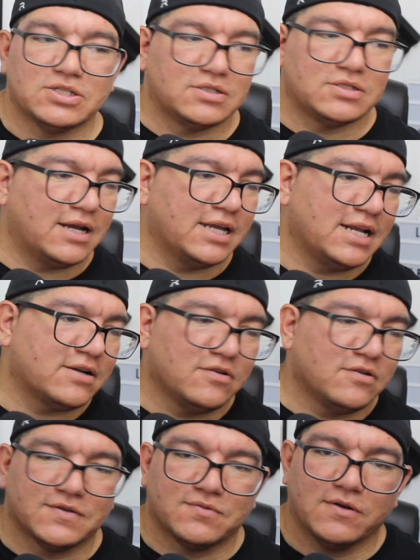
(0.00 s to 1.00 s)
Now again, I don't know
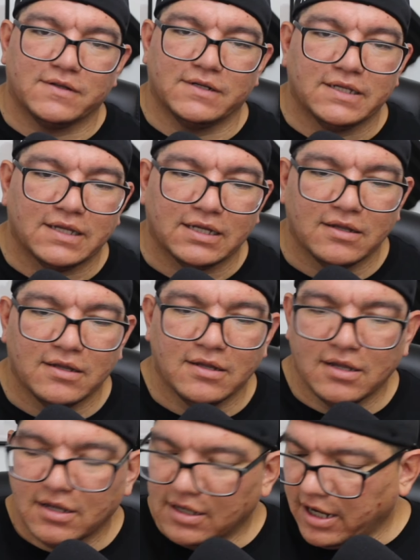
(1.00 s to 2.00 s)
if it's worth anything.
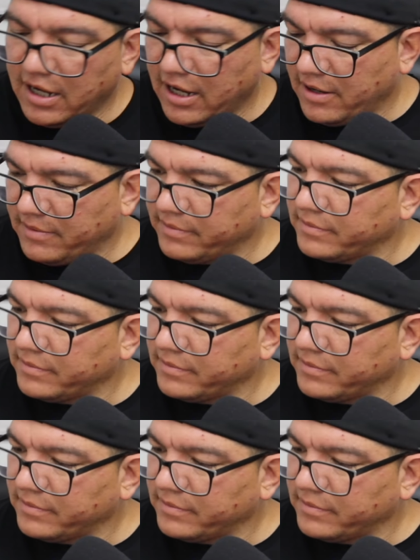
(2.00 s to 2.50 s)
Um,